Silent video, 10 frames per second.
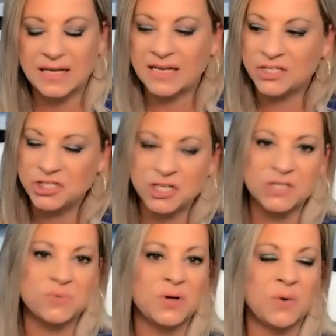It
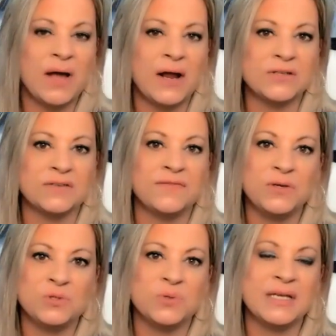just requires a
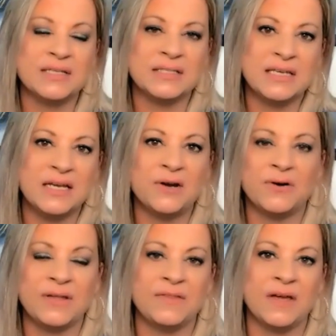few tweaks here
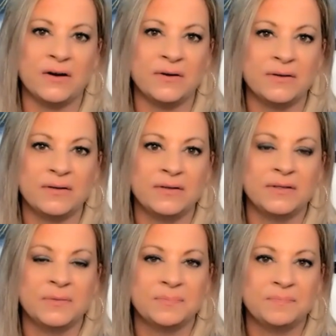and there.
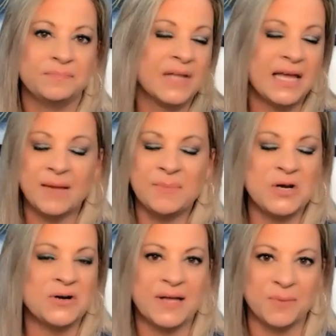And I'm
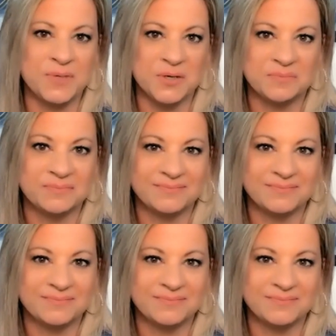here to help you.